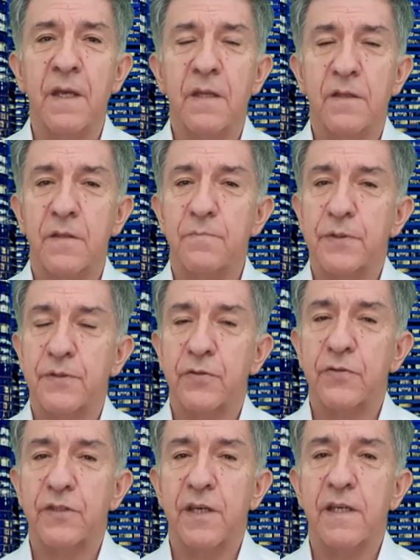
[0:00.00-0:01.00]

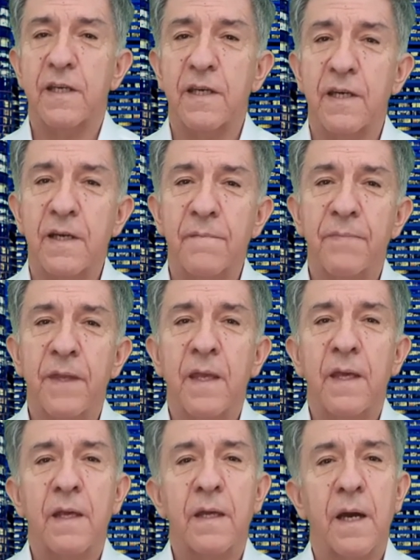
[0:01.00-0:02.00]
temperature taking,
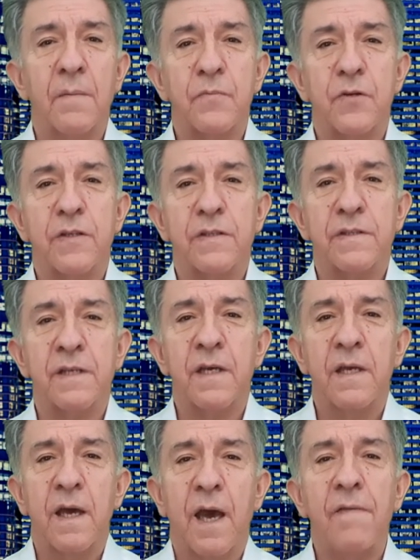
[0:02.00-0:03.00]
cameras,
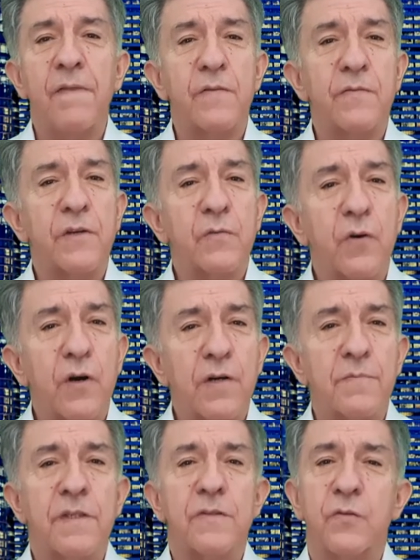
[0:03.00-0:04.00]
and the
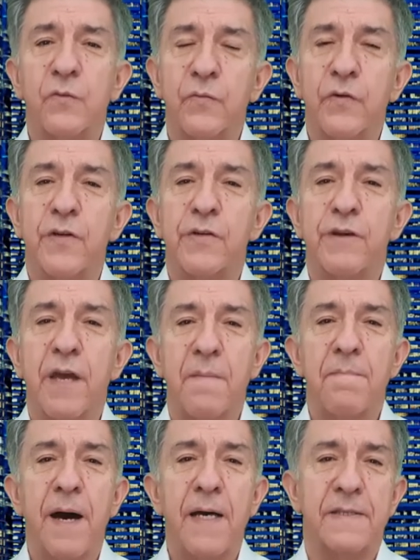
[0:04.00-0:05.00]
requirement to wear a
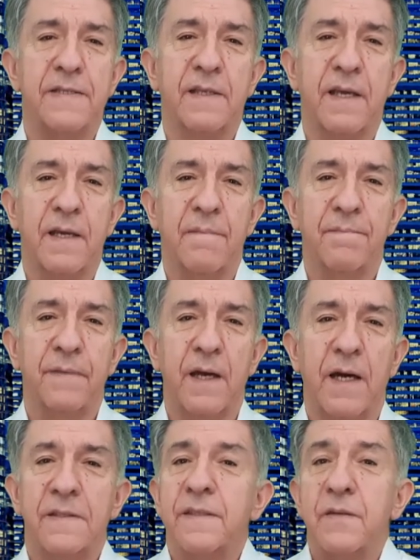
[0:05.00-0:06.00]
mask,
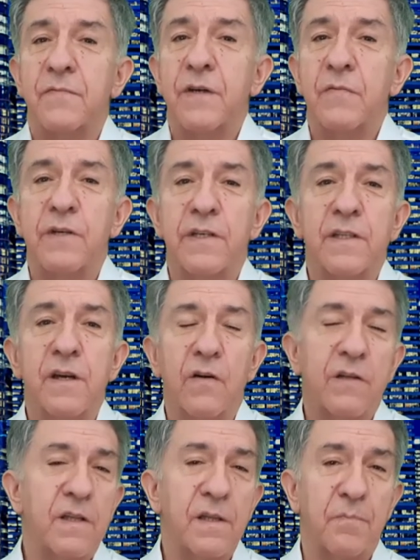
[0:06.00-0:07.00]
as if we were
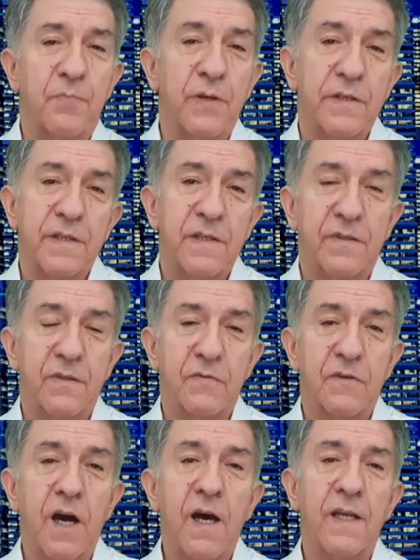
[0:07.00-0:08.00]
not in the presence
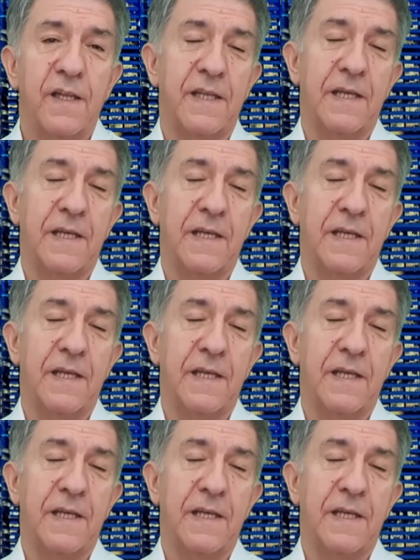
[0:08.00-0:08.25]
of God.